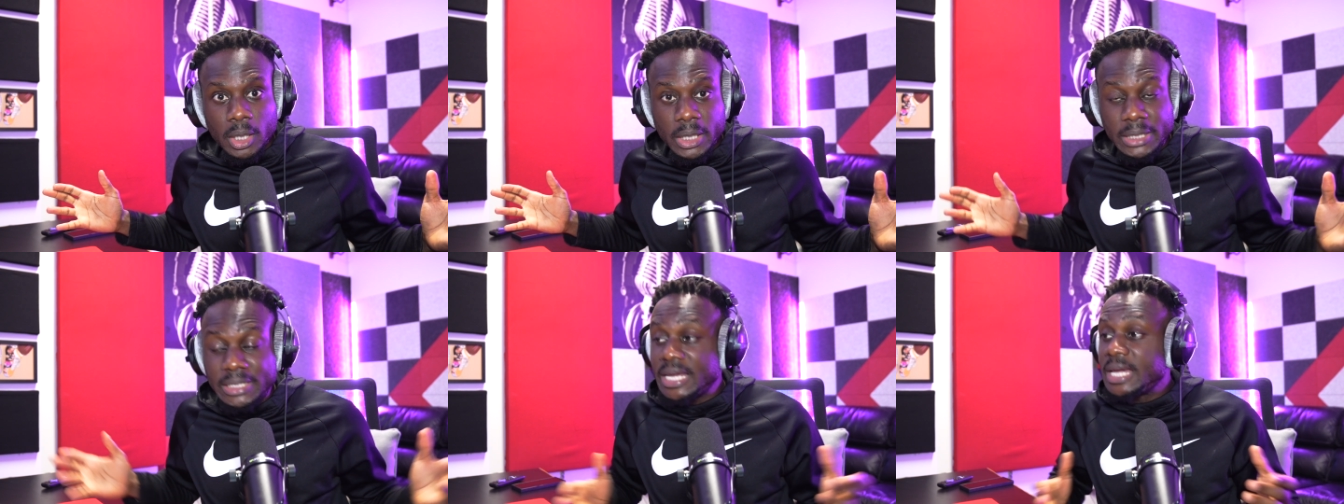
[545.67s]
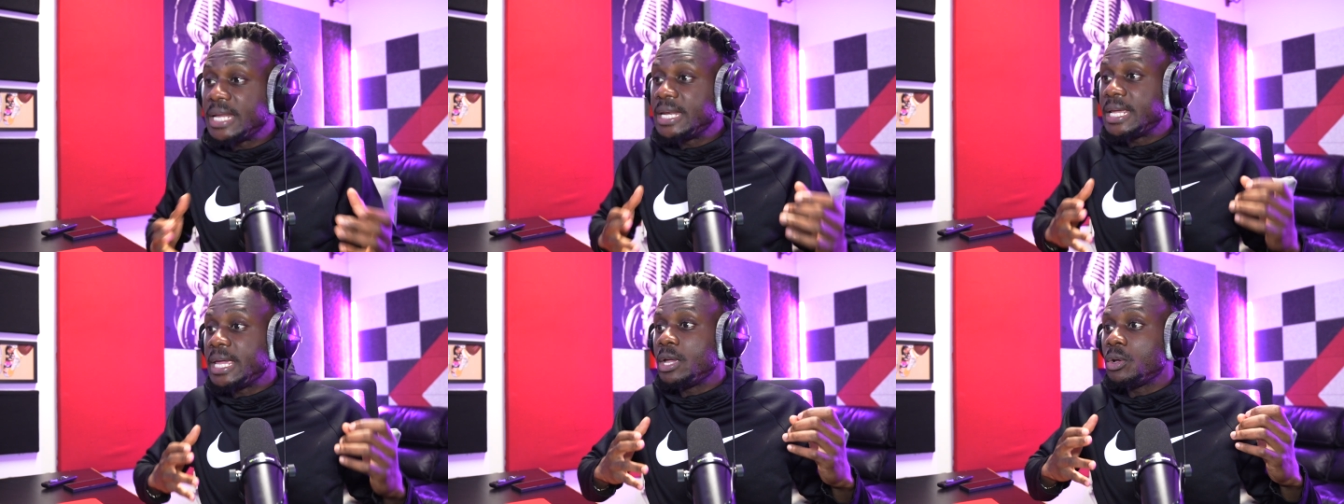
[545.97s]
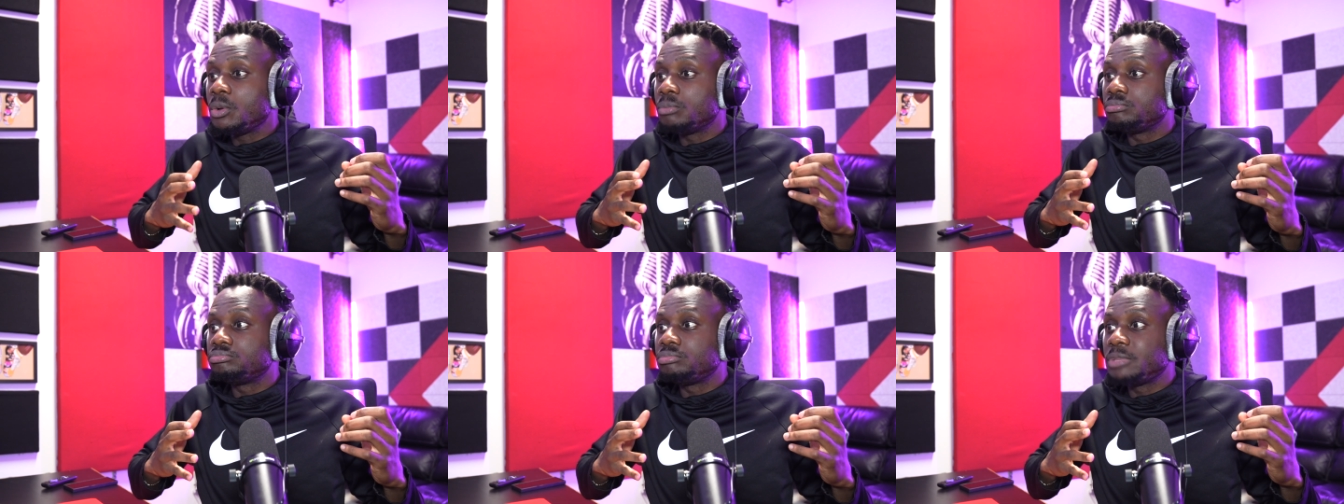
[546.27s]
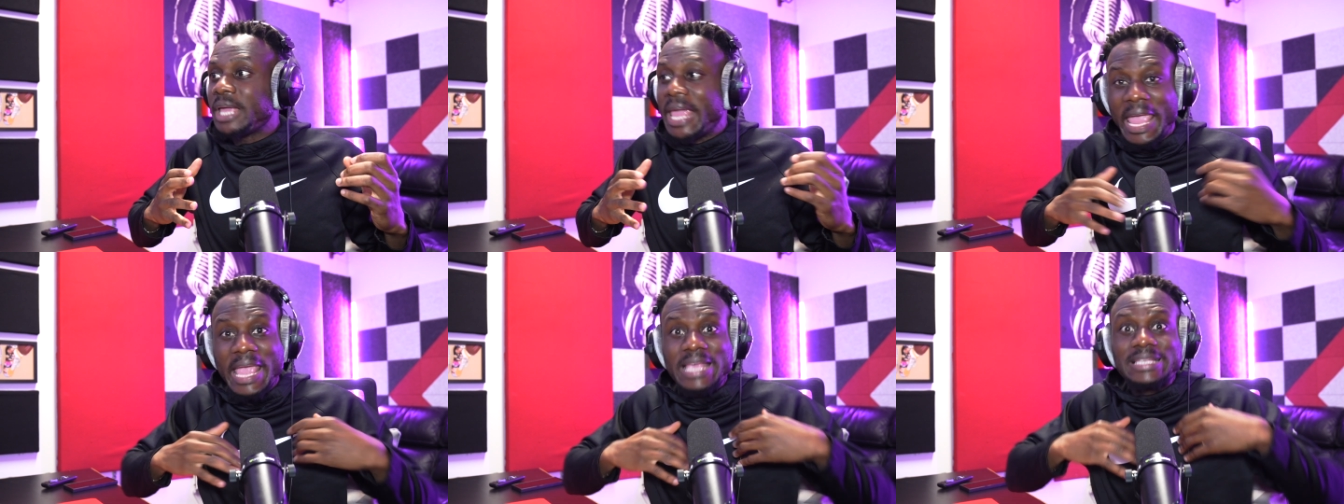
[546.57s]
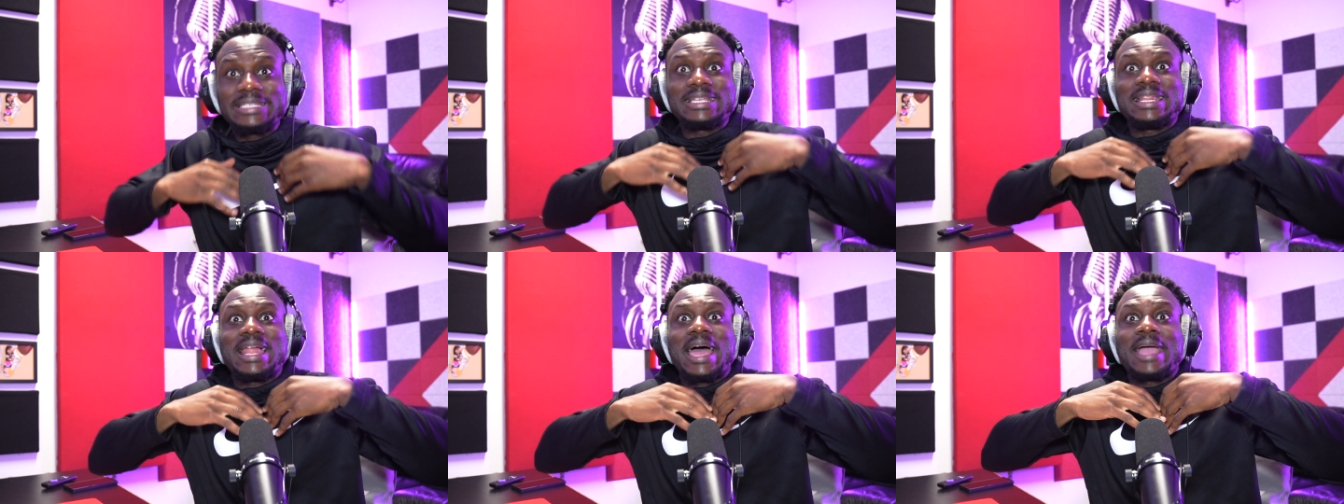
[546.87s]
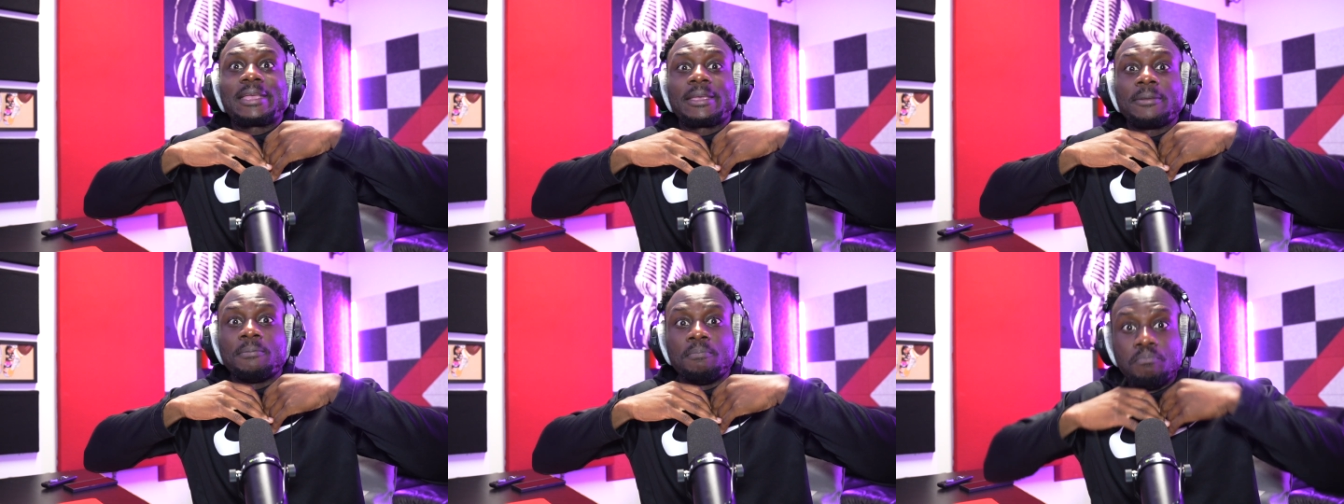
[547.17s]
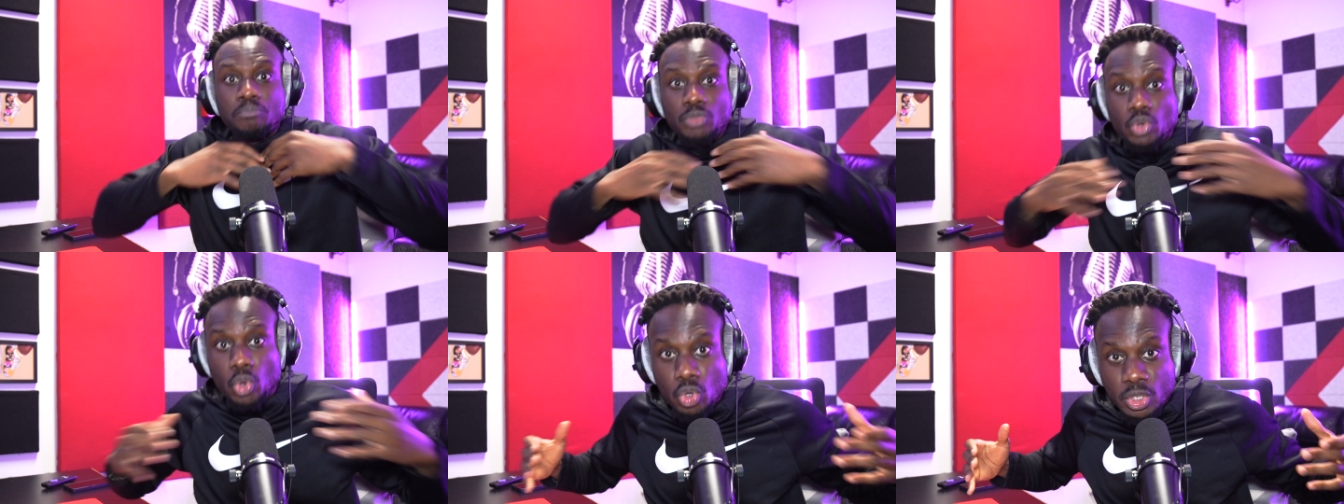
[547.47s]
Diddy is like
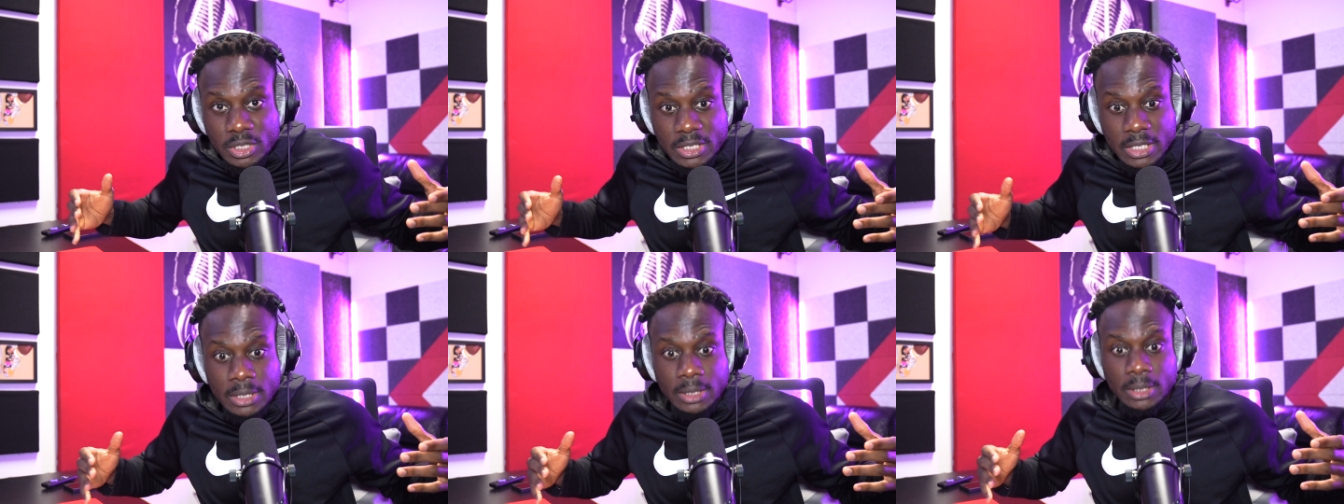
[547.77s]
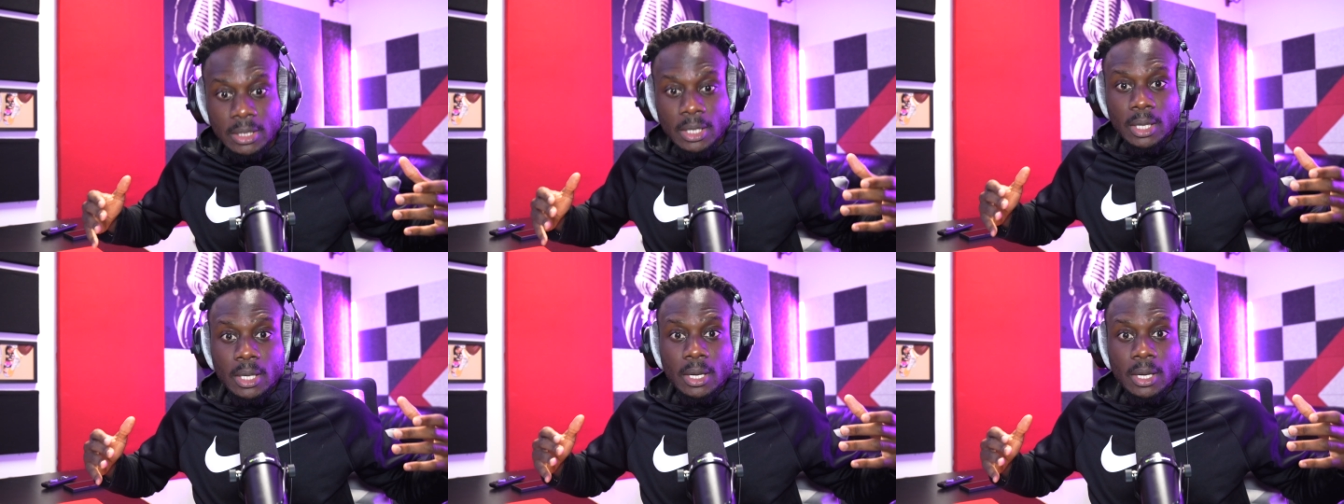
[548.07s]
music